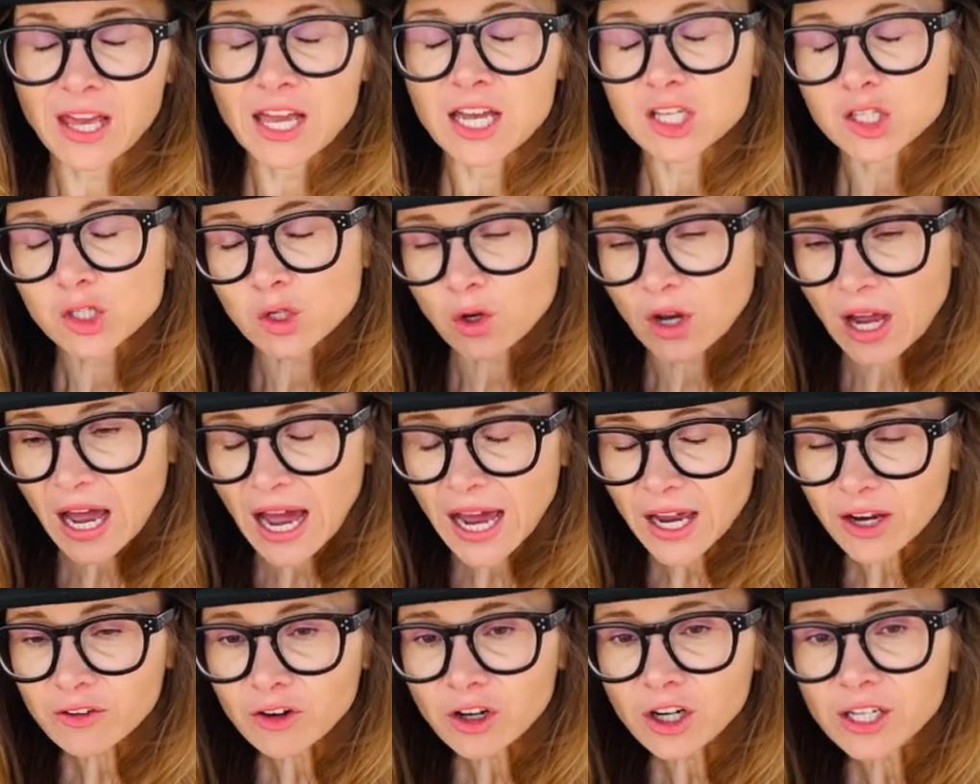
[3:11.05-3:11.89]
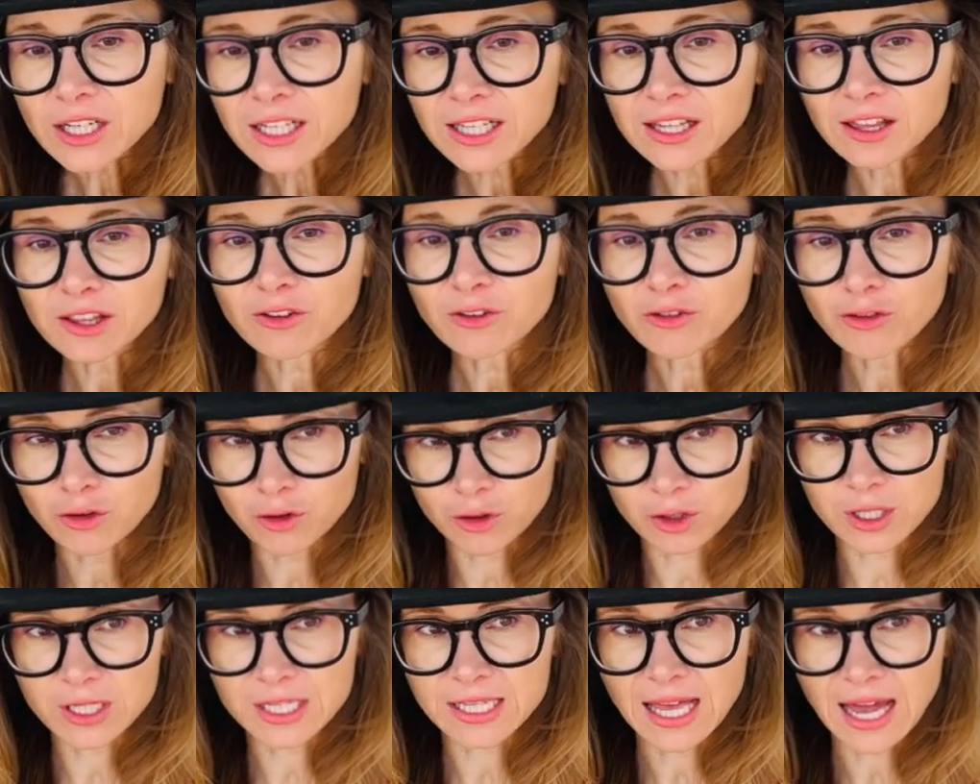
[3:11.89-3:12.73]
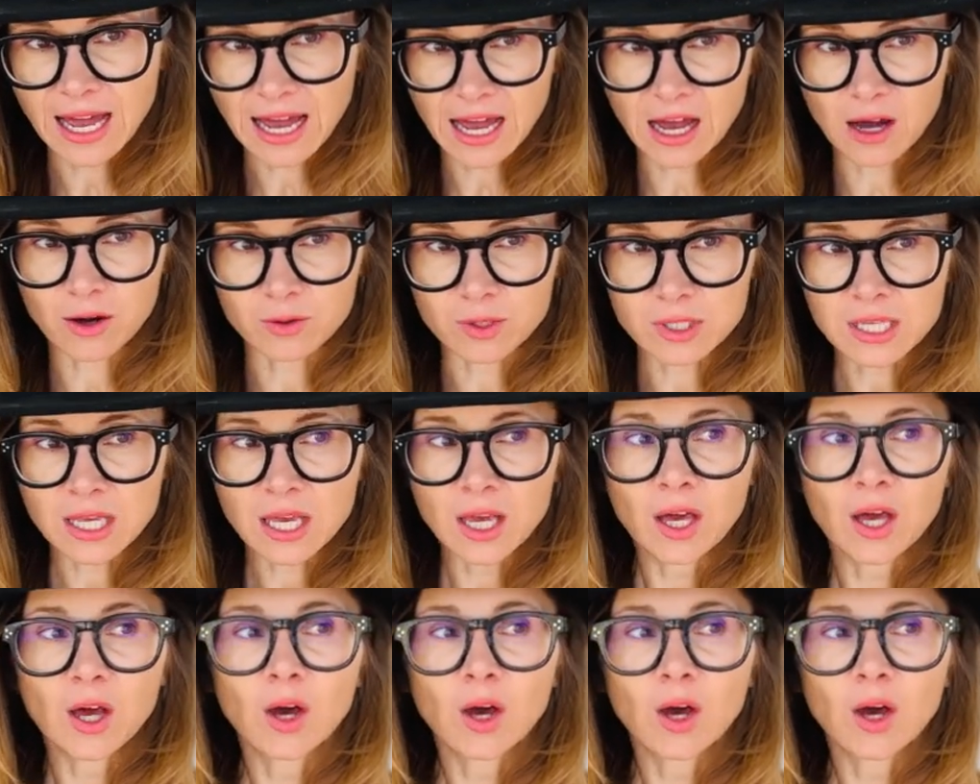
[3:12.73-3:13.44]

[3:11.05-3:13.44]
So Chiron in the first house,